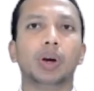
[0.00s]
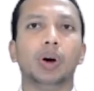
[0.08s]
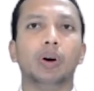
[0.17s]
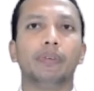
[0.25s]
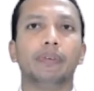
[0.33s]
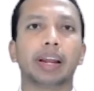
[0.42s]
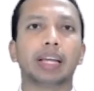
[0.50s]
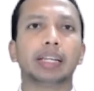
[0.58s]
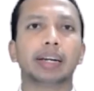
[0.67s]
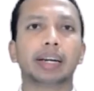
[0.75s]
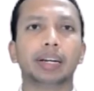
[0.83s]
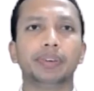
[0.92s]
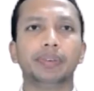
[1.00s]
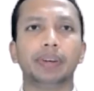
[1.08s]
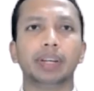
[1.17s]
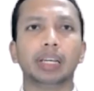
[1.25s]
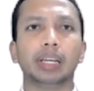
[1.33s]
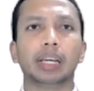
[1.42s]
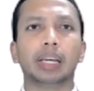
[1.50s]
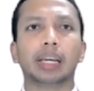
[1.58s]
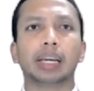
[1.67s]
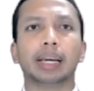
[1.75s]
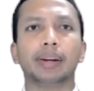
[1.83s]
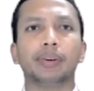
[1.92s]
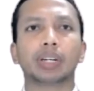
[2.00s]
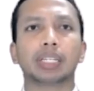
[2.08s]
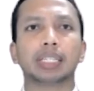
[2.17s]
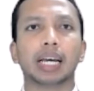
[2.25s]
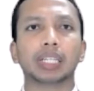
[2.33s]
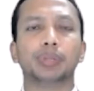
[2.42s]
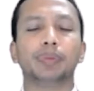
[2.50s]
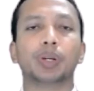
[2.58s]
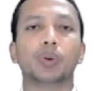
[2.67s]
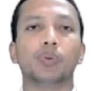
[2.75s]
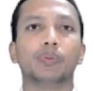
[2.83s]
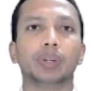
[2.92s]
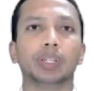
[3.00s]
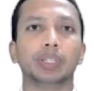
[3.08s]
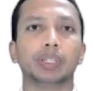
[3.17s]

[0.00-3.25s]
of another country cannot just be copied.